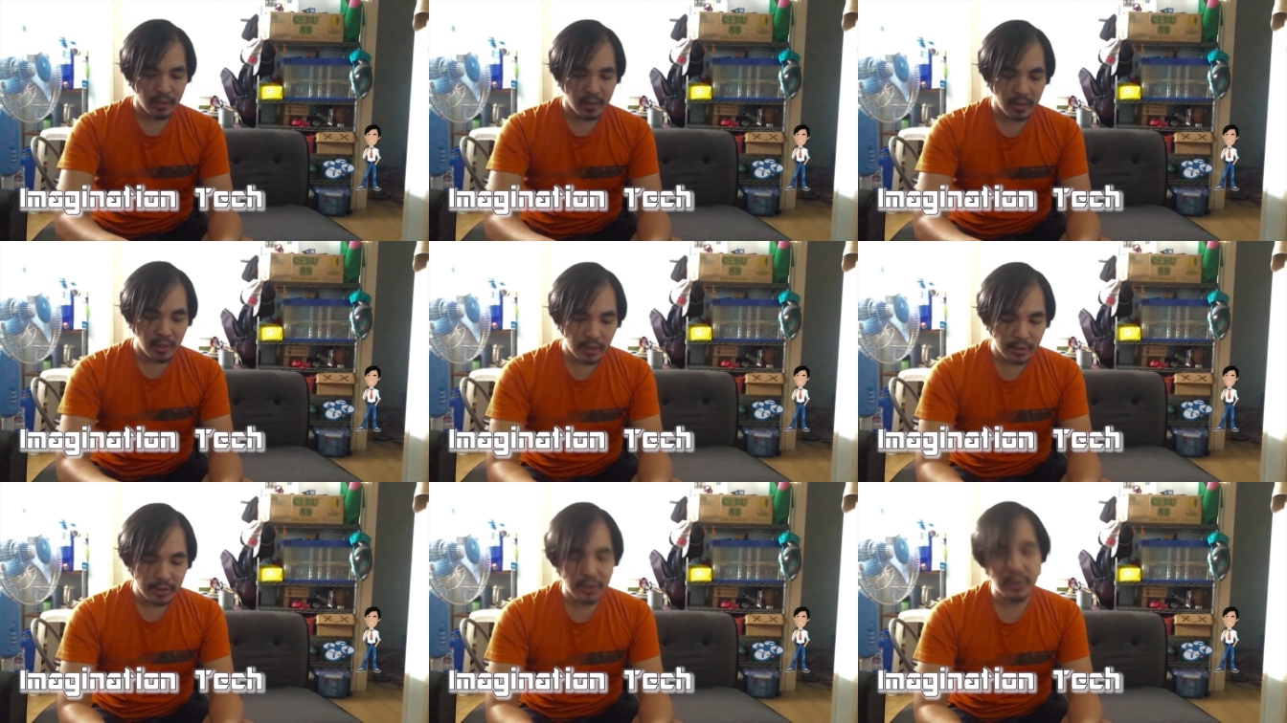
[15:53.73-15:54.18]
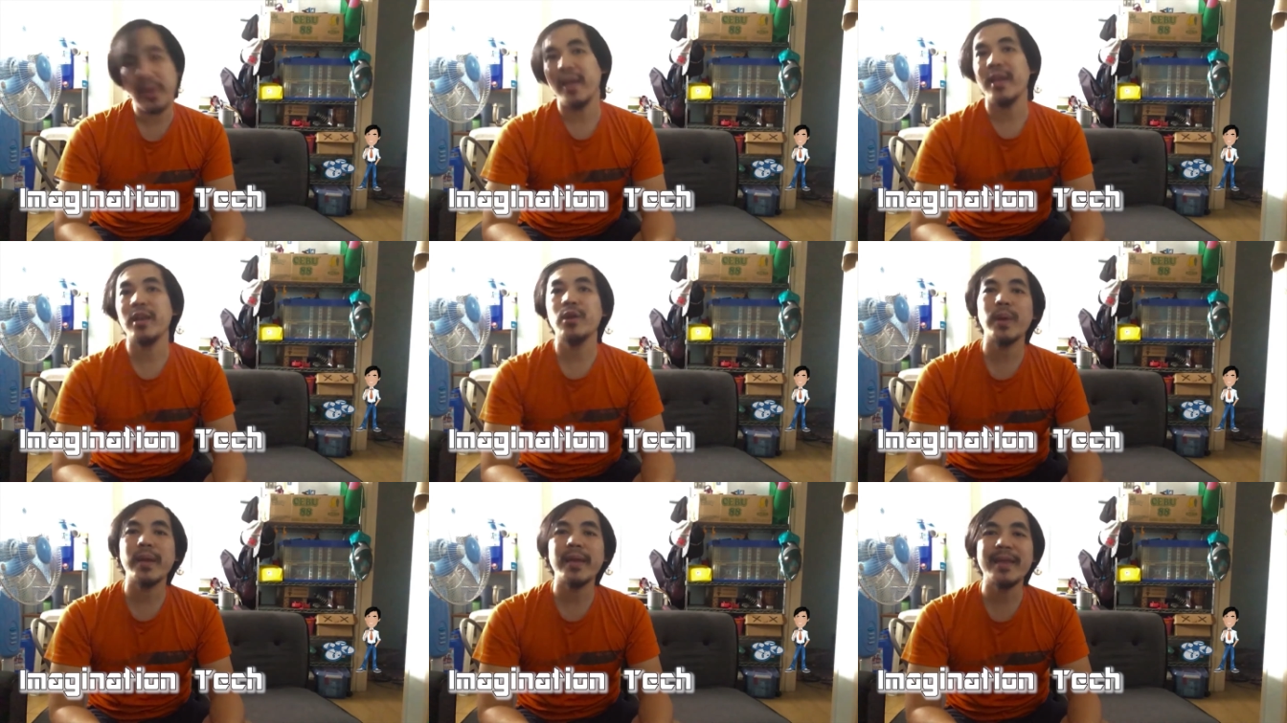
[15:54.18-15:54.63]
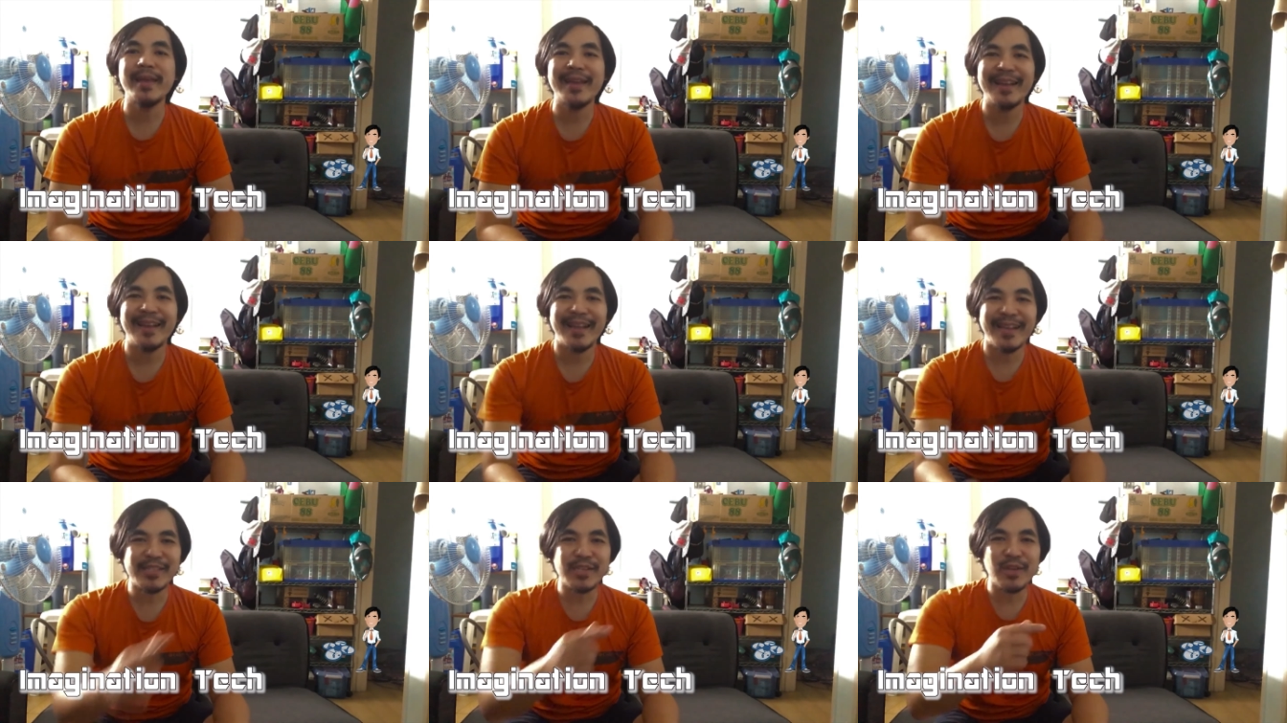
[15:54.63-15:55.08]
So anyway,
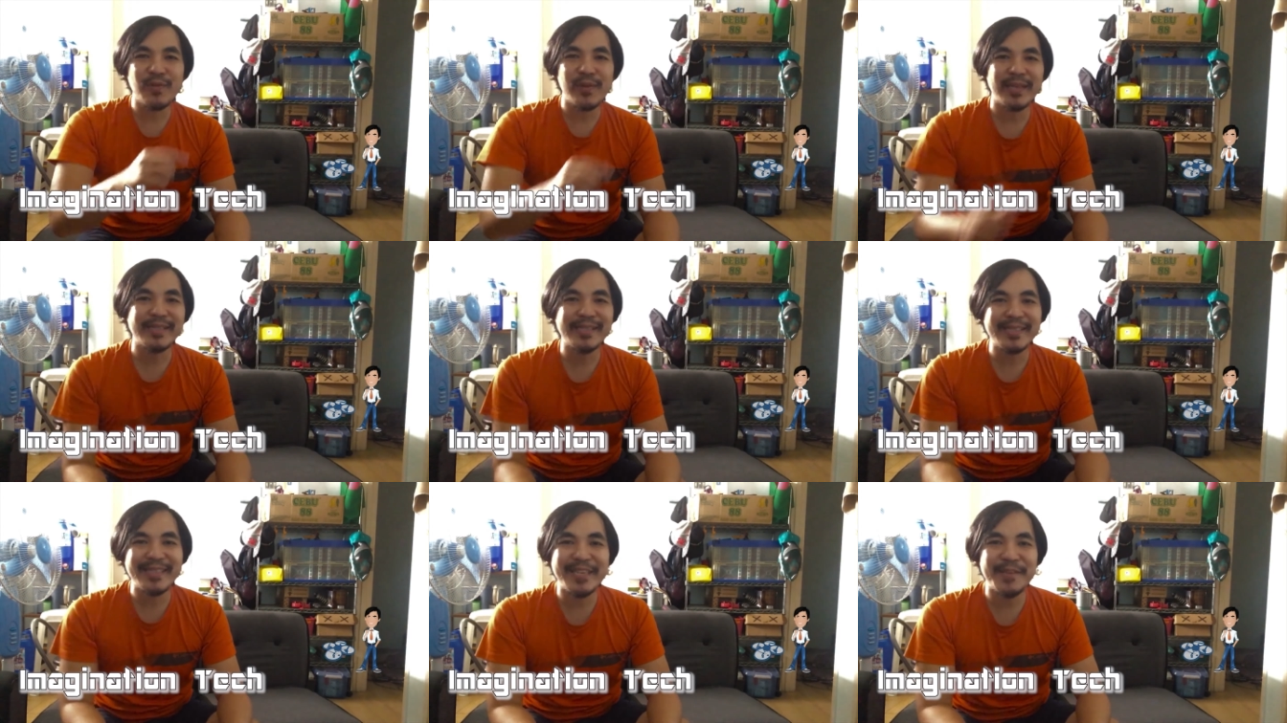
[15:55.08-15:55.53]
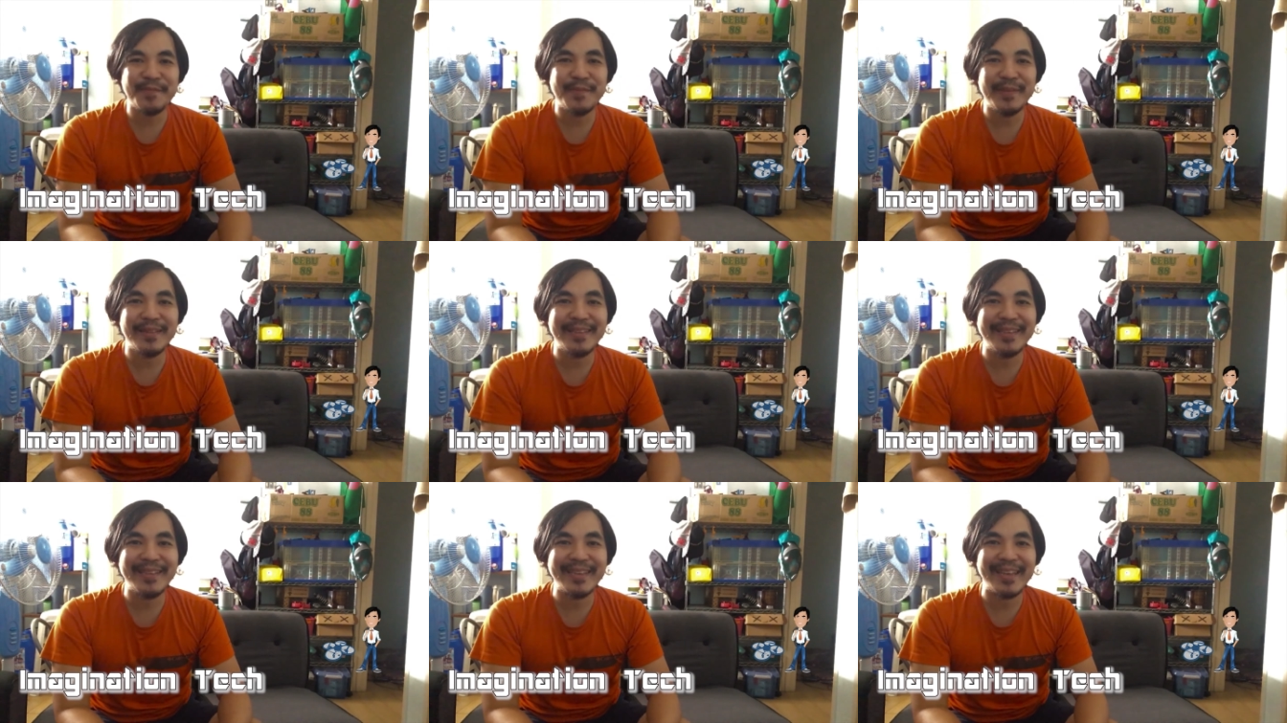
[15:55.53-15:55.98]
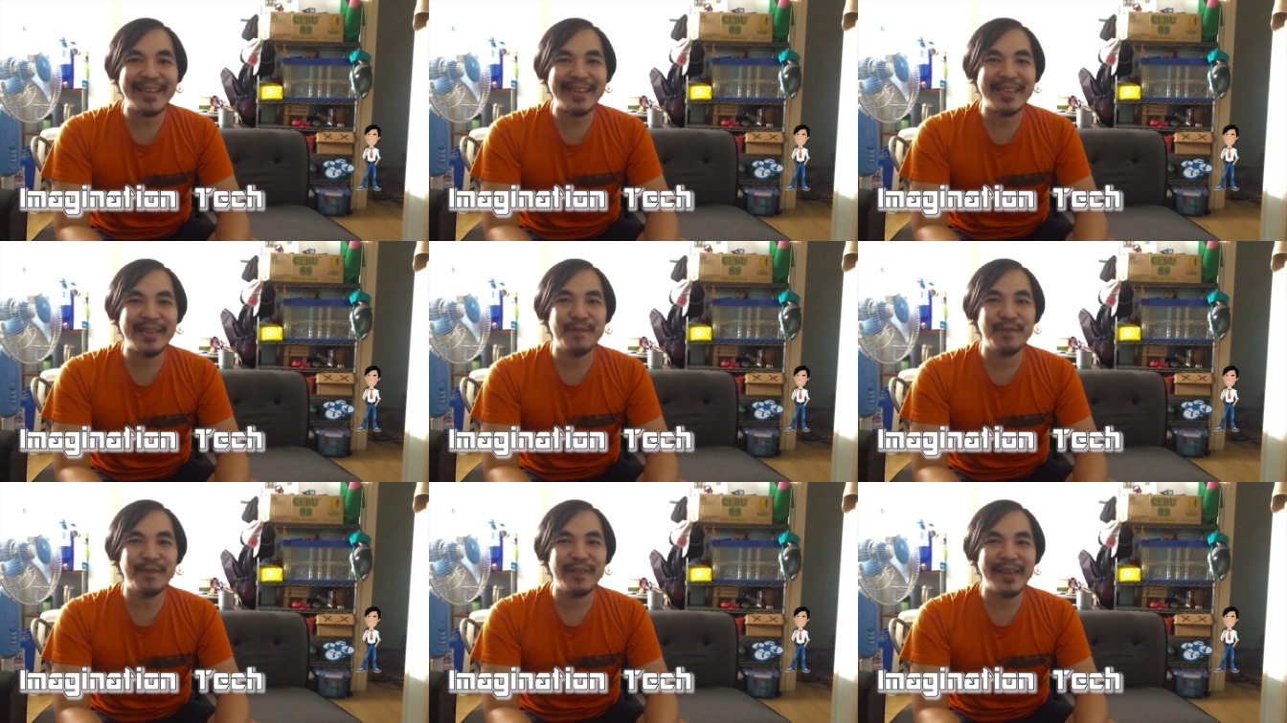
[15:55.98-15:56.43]
as always, keep building and keep
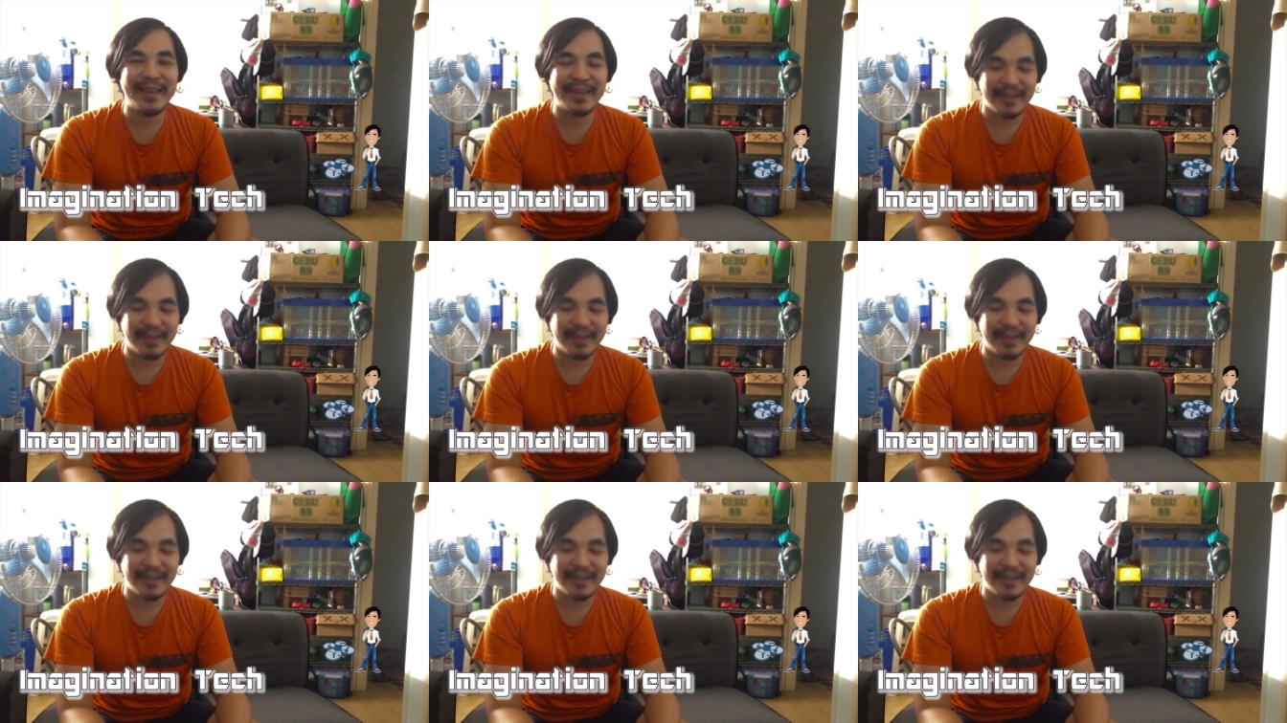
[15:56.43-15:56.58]
flying.